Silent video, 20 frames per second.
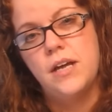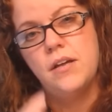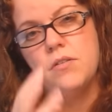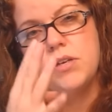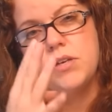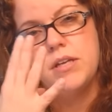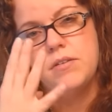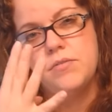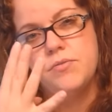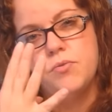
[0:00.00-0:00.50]
I'll
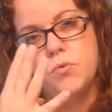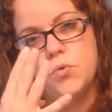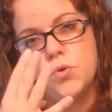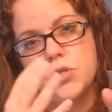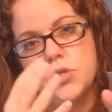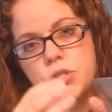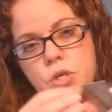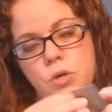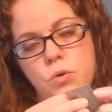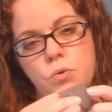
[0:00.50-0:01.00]
need
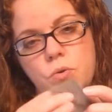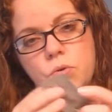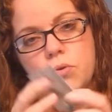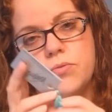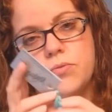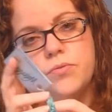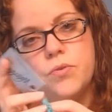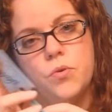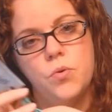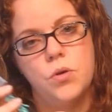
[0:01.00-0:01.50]
four total
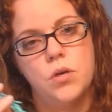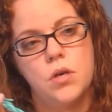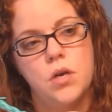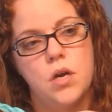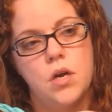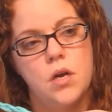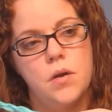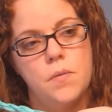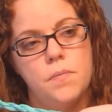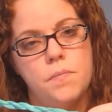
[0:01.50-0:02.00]
for
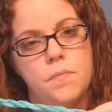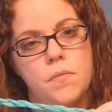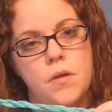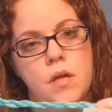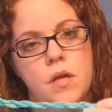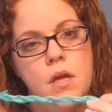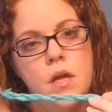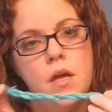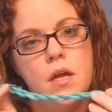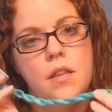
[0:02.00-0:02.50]
um,
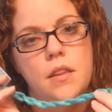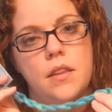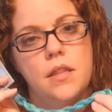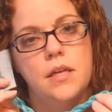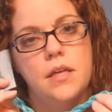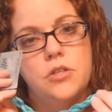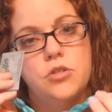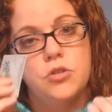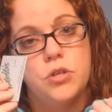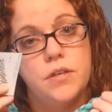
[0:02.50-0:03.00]

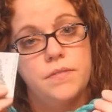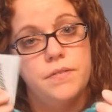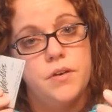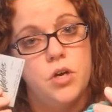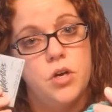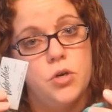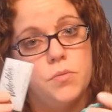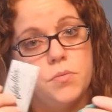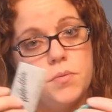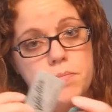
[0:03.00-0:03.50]
the Tree of
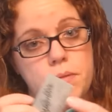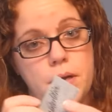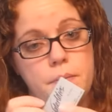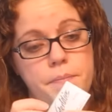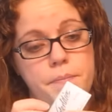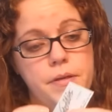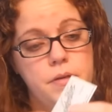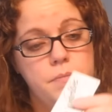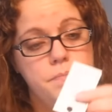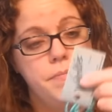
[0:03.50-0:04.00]
Hope by
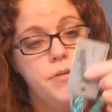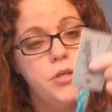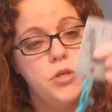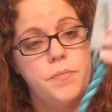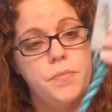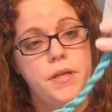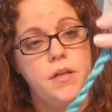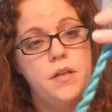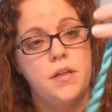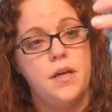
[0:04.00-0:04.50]

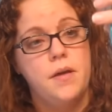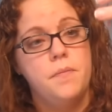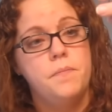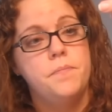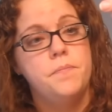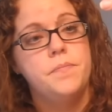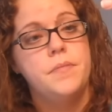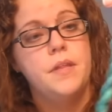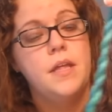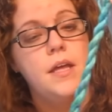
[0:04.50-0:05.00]
Mirabilia
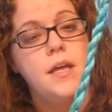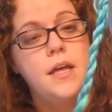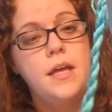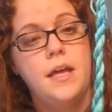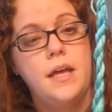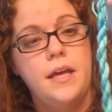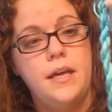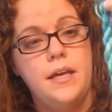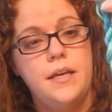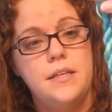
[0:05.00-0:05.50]

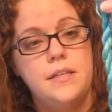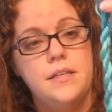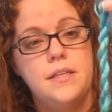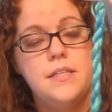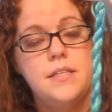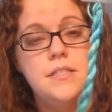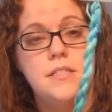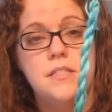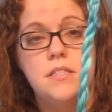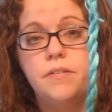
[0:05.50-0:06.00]
and
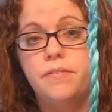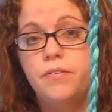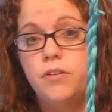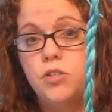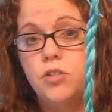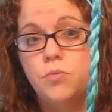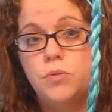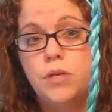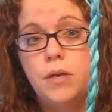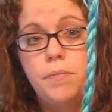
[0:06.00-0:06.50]
this is the
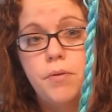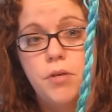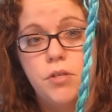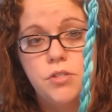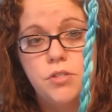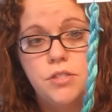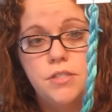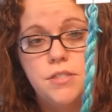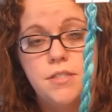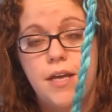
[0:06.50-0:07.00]
first one I
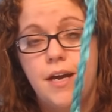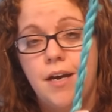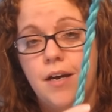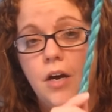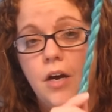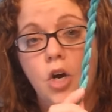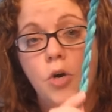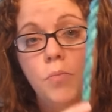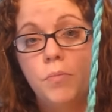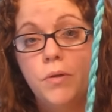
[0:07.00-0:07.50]
purchased.
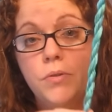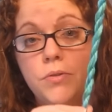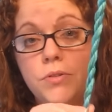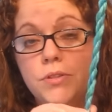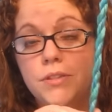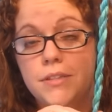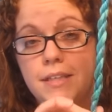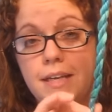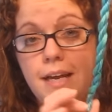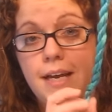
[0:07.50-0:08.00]
I
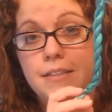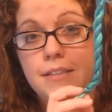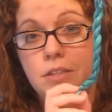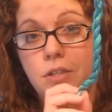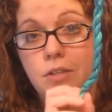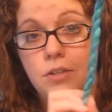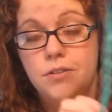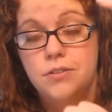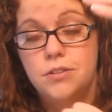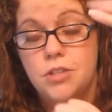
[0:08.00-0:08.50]
almost got
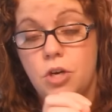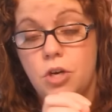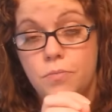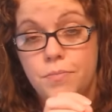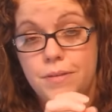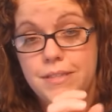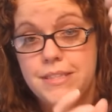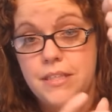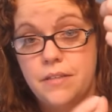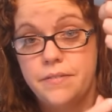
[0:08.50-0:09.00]
talked talk
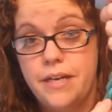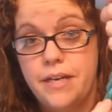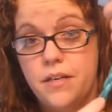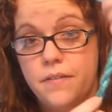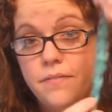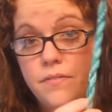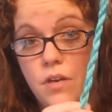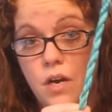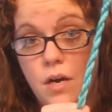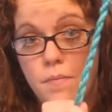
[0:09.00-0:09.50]
myself out
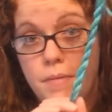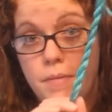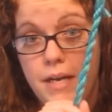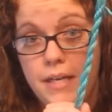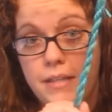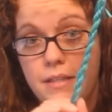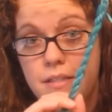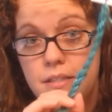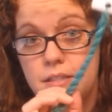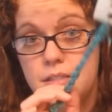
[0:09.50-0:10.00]
of not
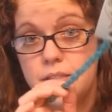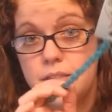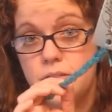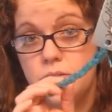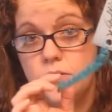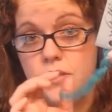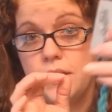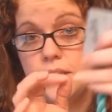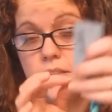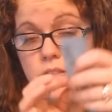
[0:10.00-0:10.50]
buying the
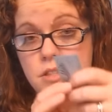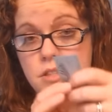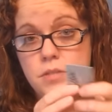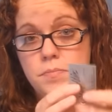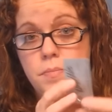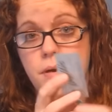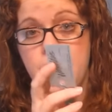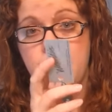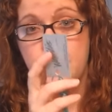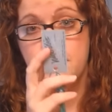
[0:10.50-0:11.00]
silk and
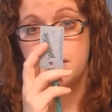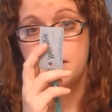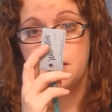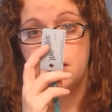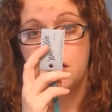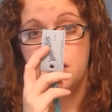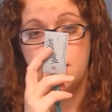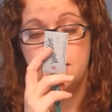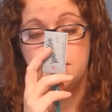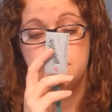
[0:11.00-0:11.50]
just buying the
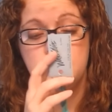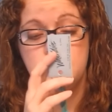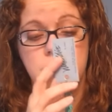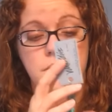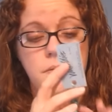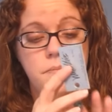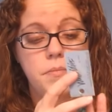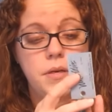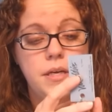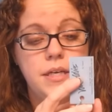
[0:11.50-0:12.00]

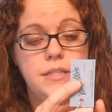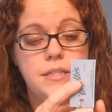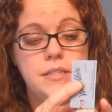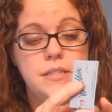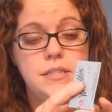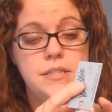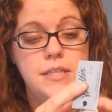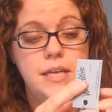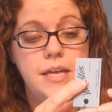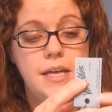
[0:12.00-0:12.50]
cotton, but
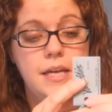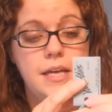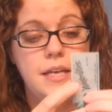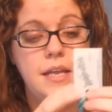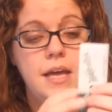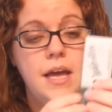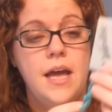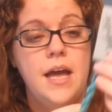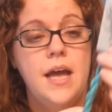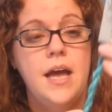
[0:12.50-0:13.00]

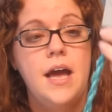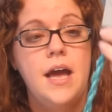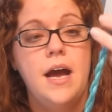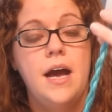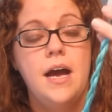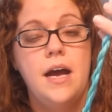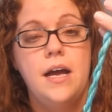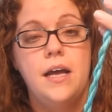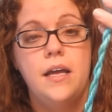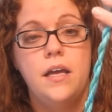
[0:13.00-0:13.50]
instead
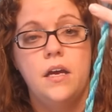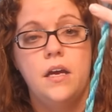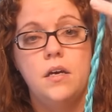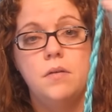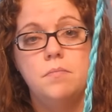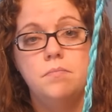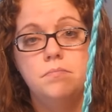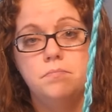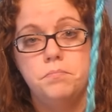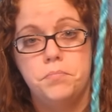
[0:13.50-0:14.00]
I
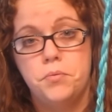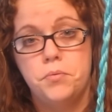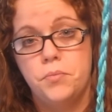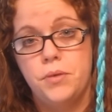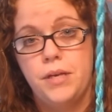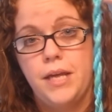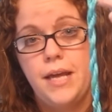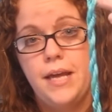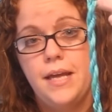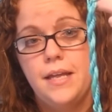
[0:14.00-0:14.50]
um,
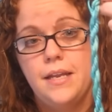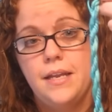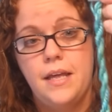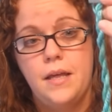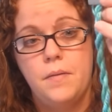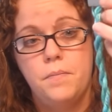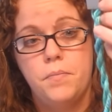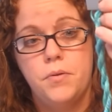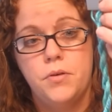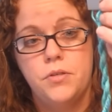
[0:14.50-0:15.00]
went ahead
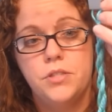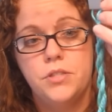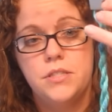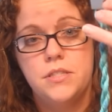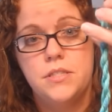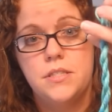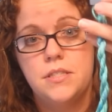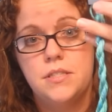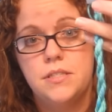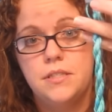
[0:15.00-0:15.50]
and
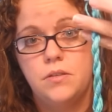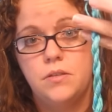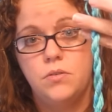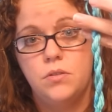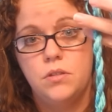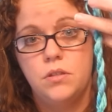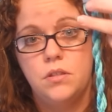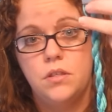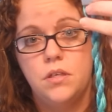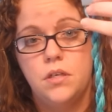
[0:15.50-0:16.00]
purchased the
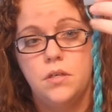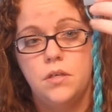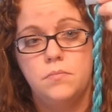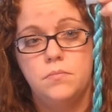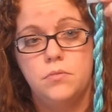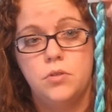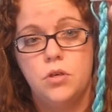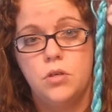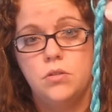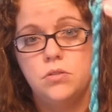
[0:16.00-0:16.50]
silk.
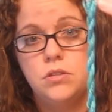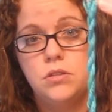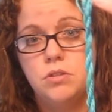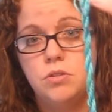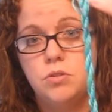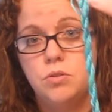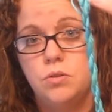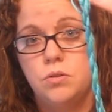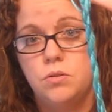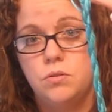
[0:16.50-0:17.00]
Um, Cross
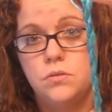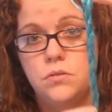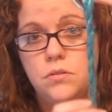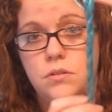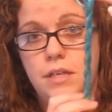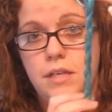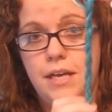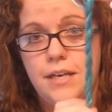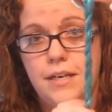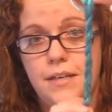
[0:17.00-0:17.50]
Stitch Jewel
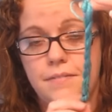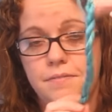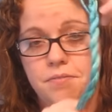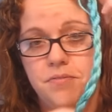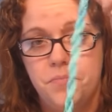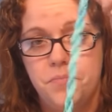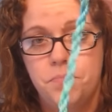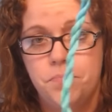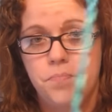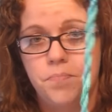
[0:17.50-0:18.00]
kind of
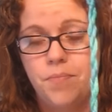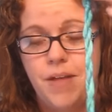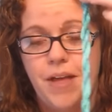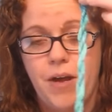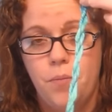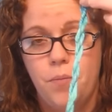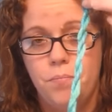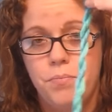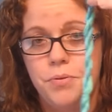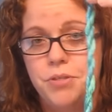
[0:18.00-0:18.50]

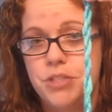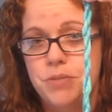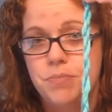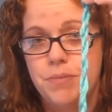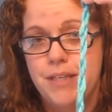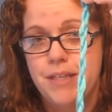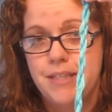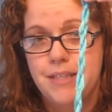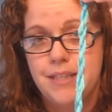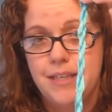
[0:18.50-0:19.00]
helped push
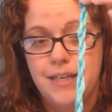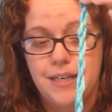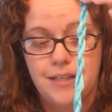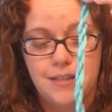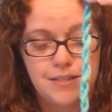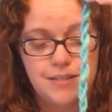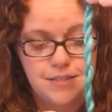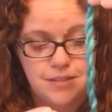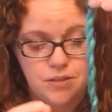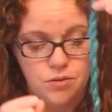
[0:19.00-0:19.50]
me into
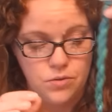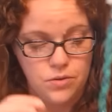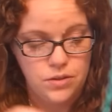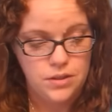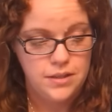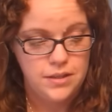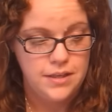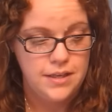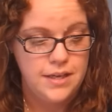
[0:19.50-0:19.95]
getting the silk.